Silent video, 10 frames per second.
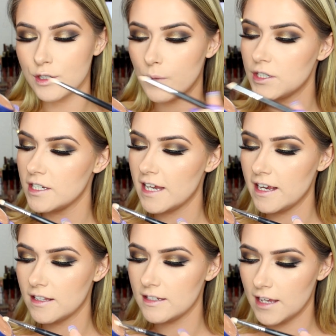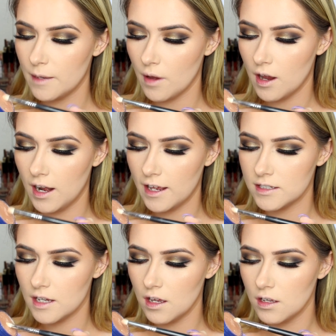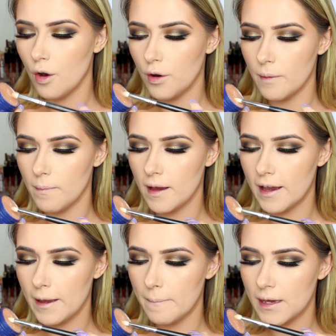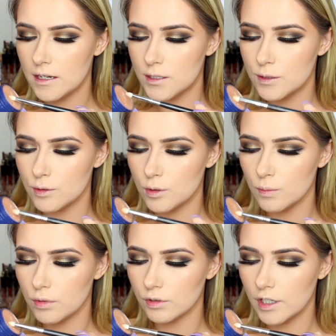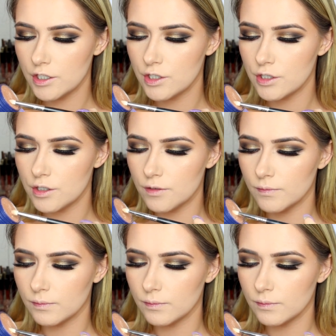So I'm just going to take the same highlighter on my pencil brush